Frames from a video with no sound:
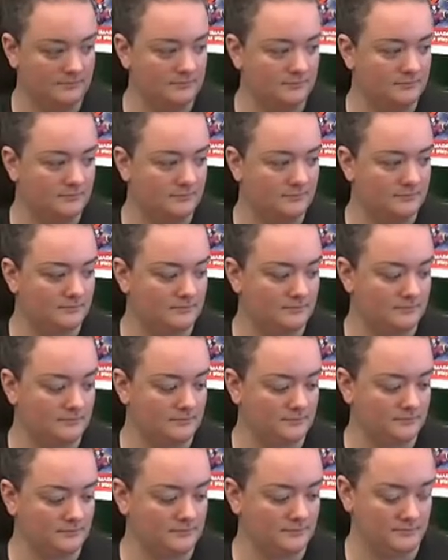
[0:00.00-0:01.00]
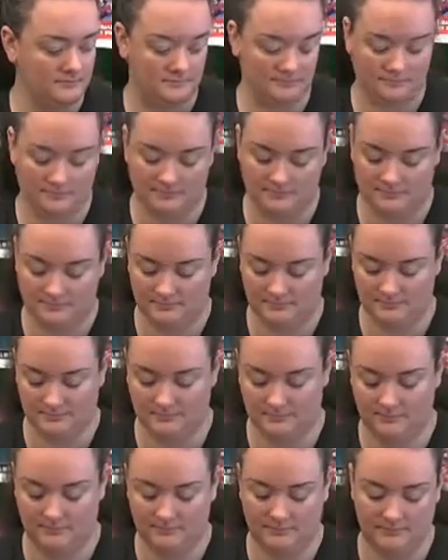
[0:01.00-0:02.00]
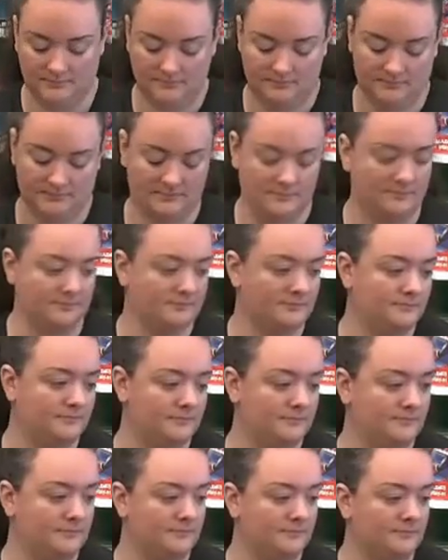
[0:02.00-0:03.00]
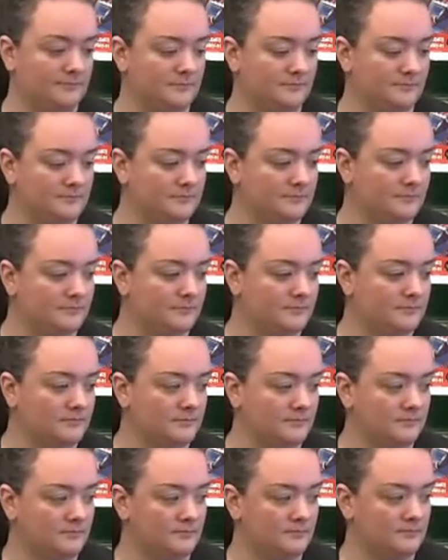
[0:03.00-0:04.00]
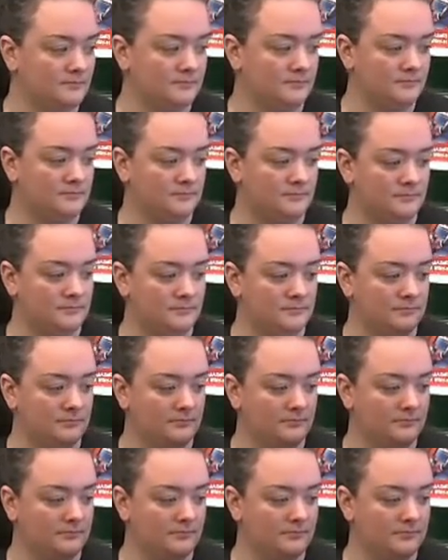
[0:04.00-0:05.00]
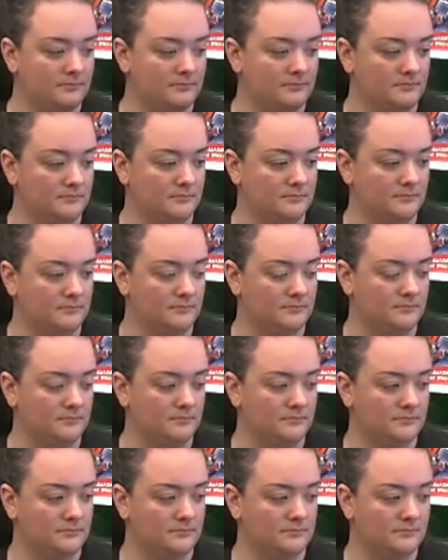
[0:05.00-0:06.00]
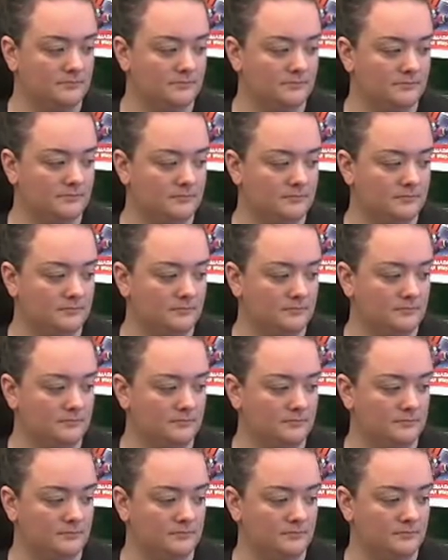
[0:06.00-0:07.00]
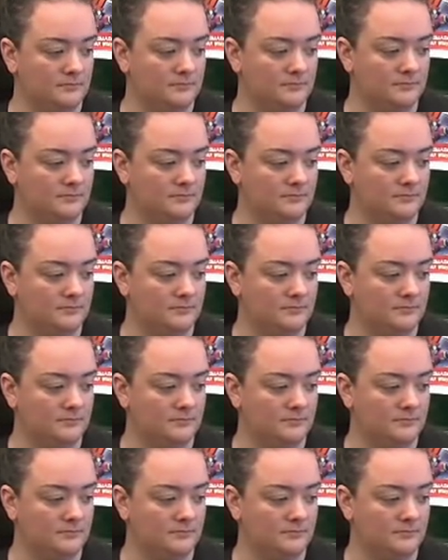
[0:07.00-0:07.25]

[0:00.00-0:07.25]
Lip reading: The person shown says nothing.